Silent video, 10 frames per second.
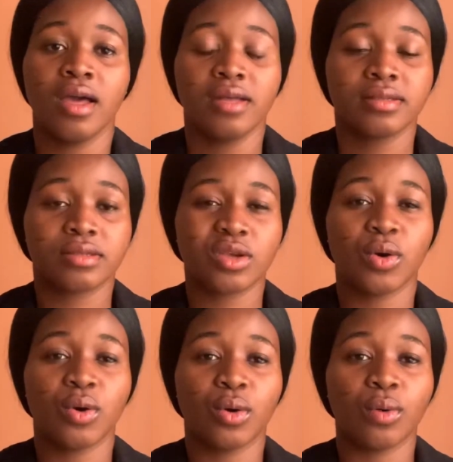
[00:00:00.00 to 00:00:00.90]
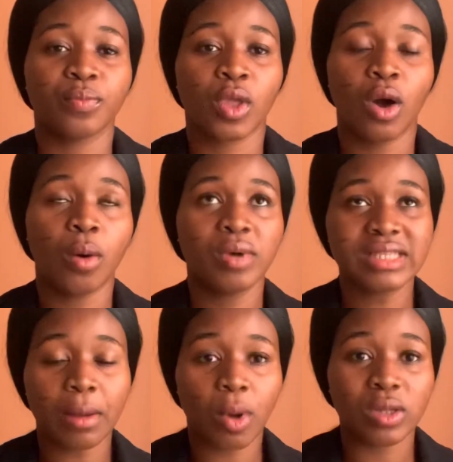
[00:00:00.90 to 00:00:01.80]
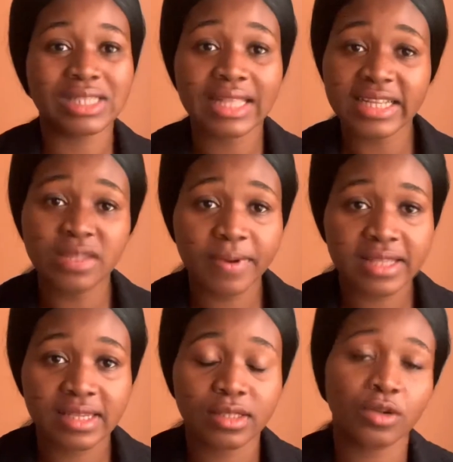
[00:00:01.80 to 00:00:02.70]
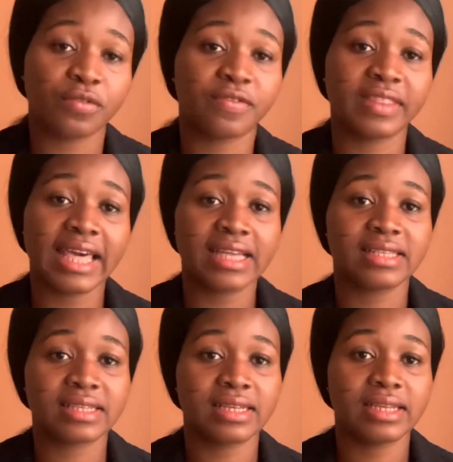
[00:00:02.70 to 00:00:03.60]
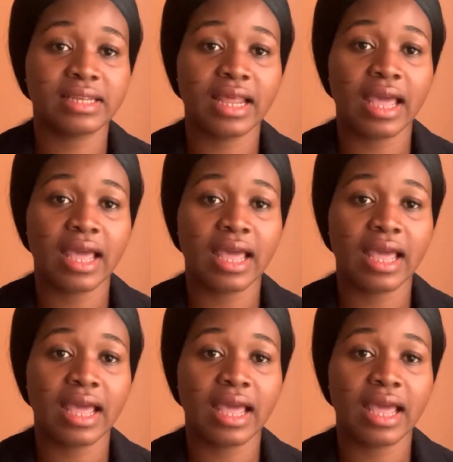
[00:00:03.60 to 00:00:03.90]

So almost about 90% of nursing